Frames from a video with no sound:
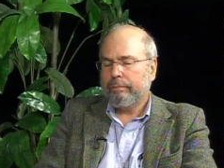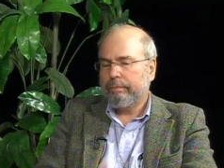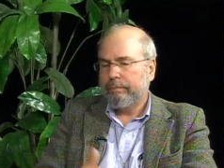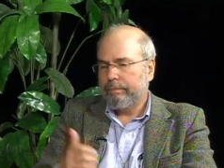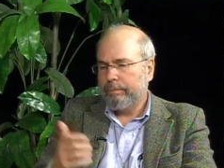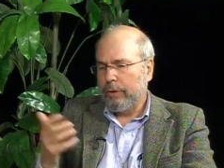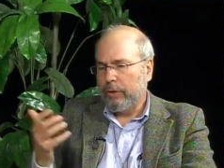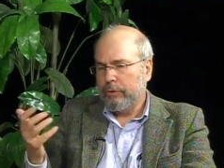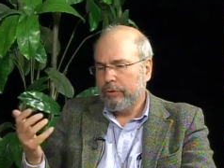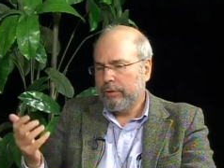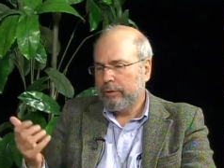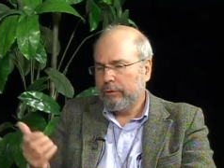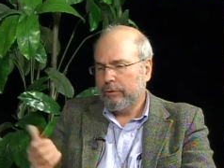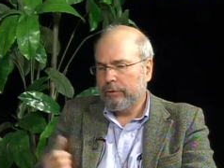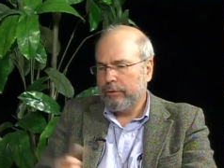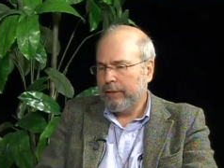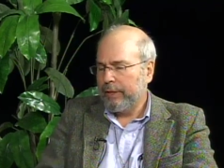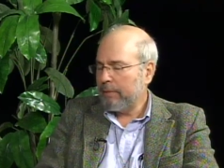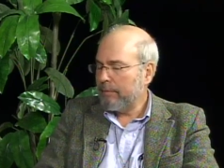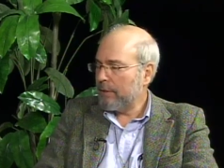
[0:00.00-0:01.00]
poster
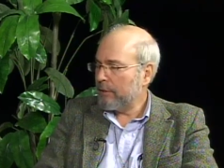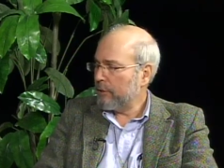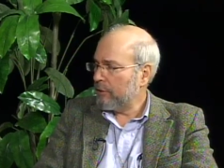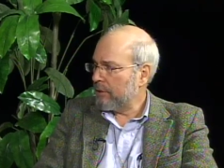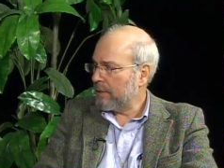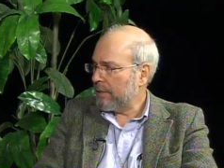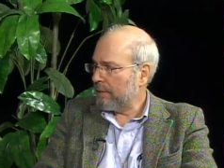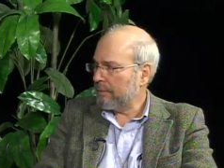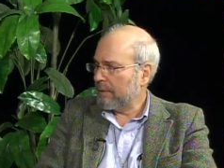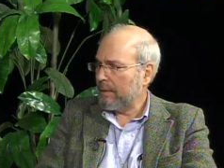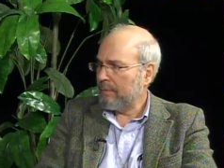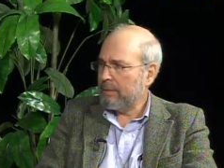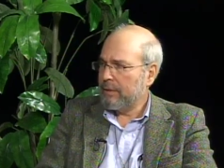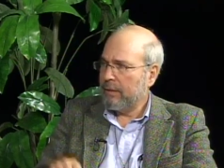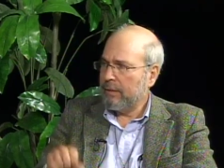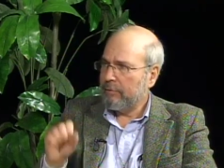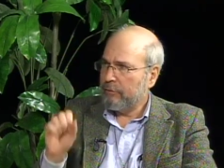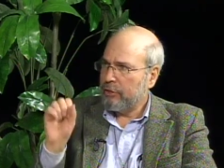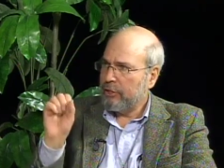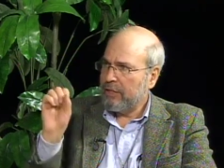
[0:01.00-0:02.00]
or image you sometimes
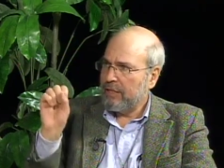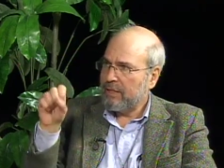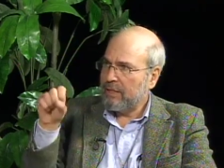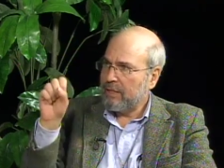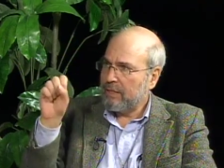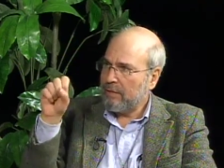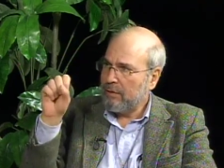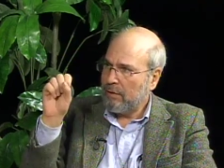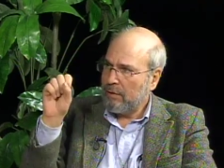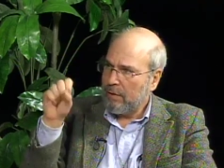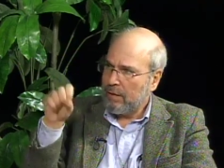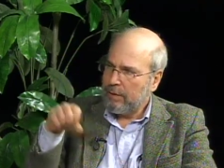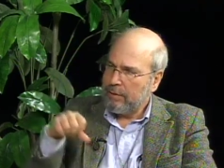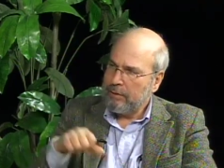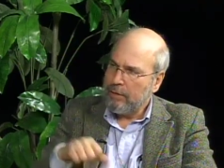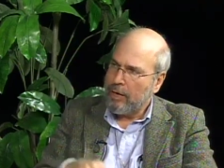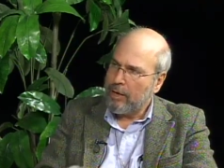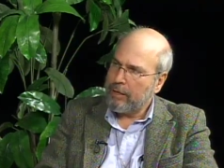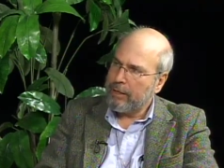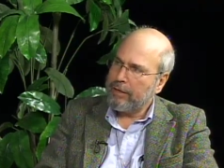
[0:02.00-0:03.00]
see of Jesus uh,
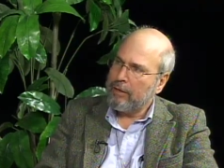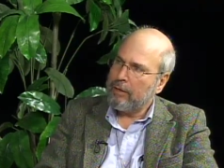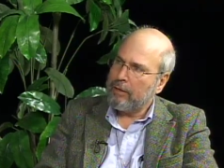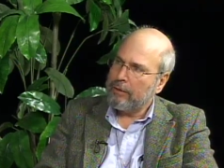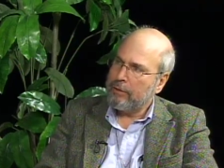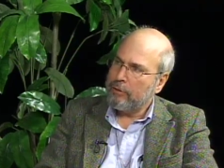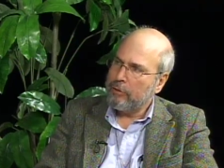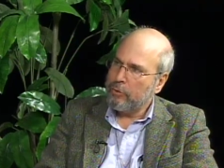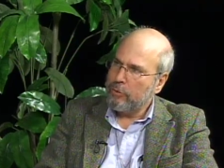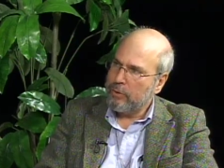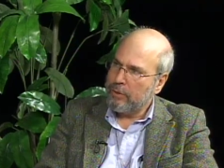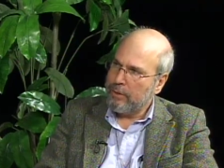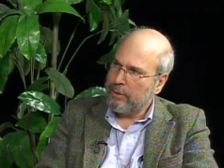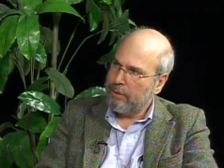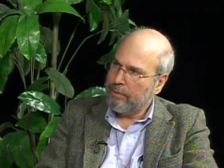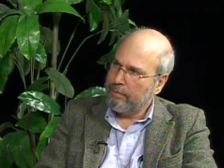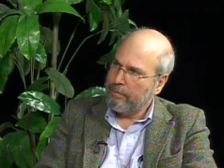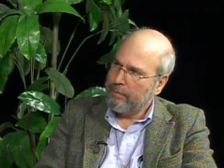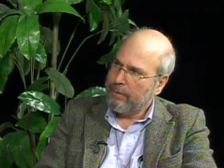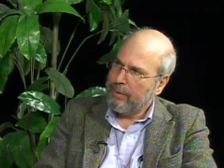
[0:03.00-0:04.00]
knocking on the door
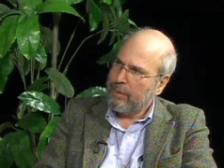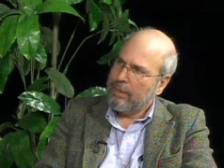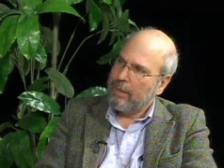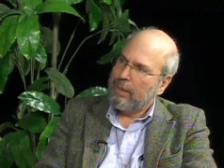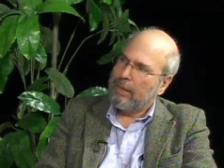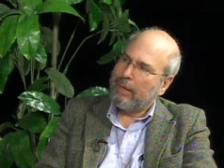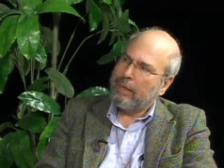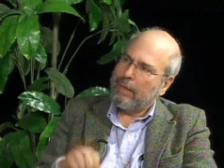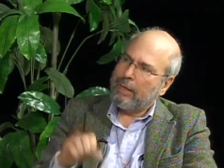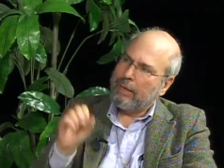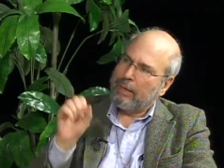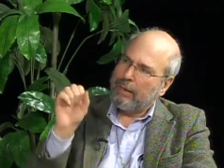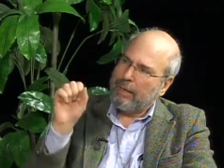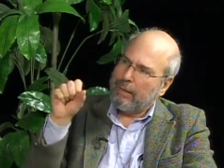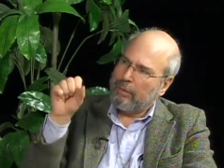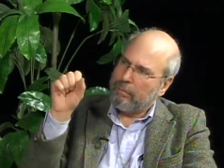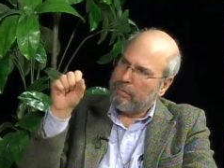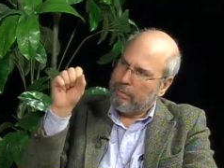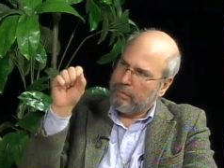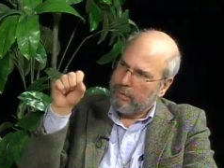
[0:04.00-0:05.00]
uh,
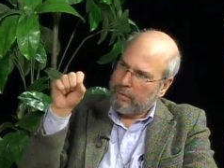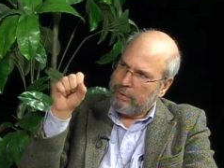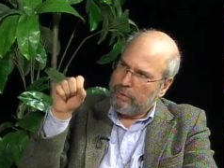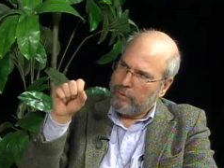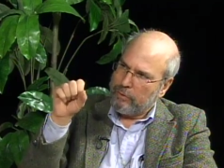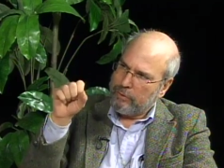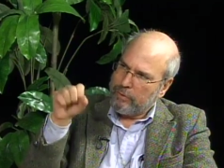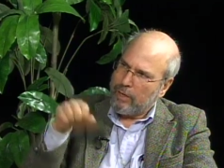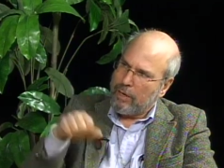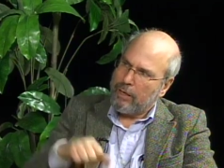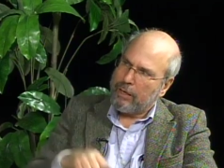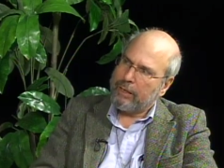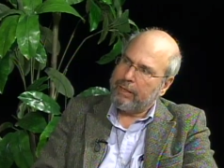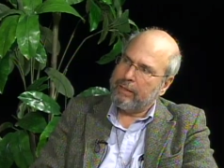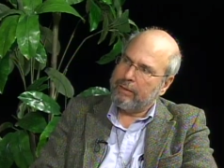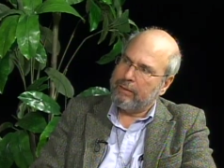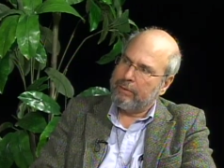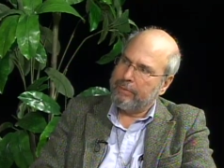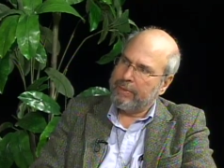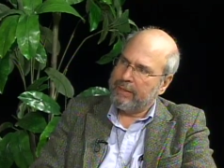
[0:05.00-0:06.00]
and you know
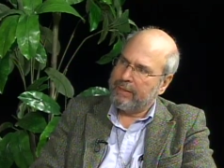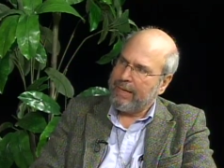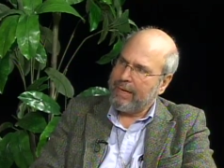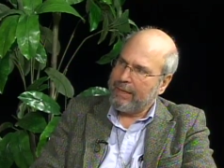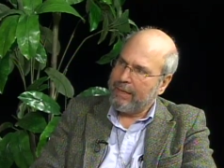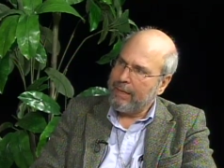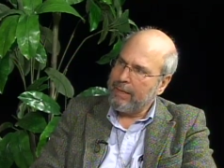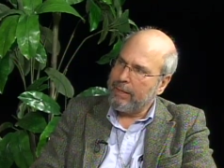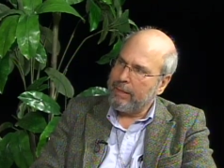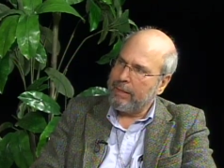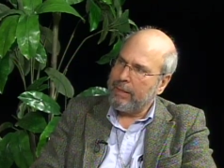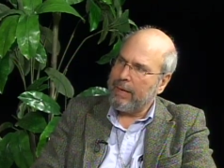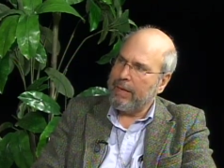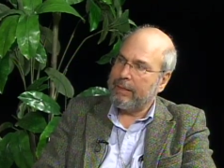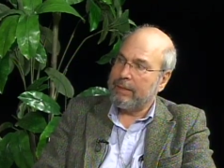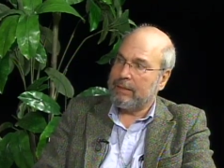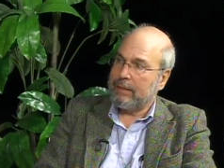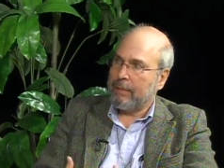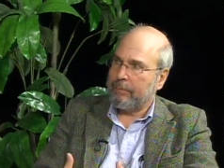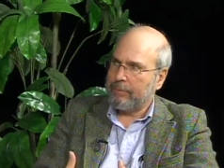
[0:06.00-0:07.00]
knocking to be let in, and
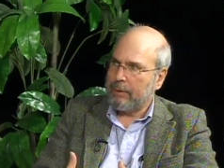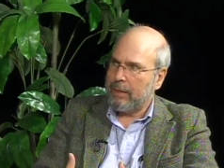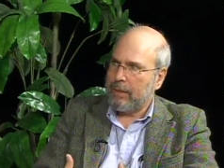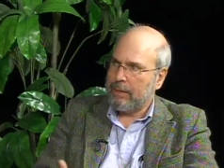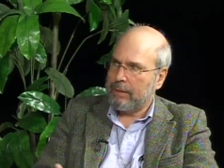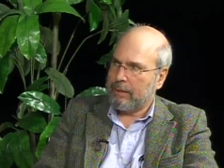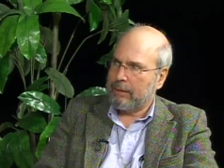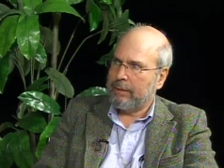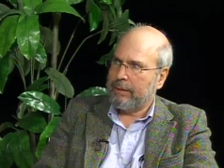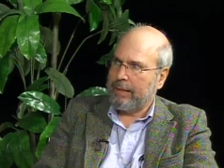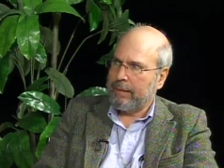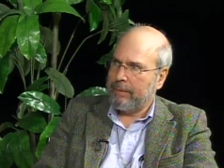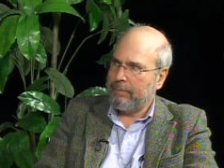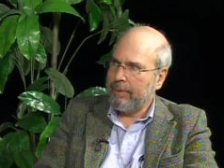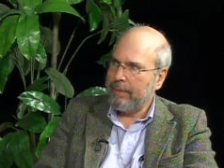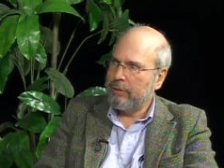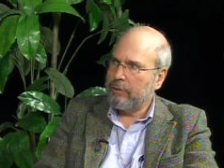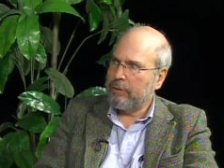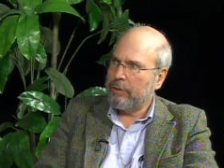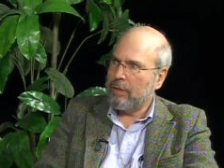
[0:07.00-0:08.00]
it's up to us to let him
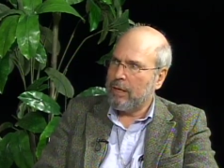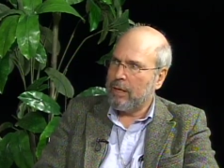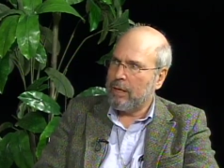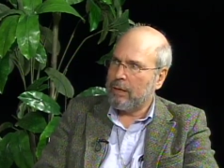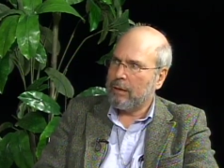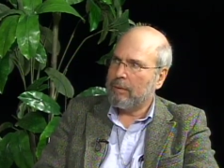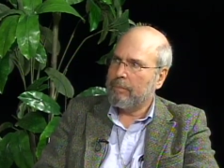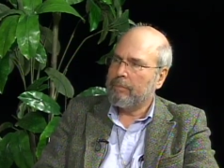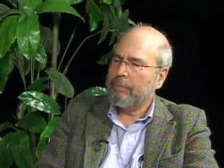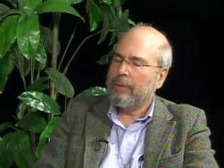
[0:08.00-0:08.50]
in or not.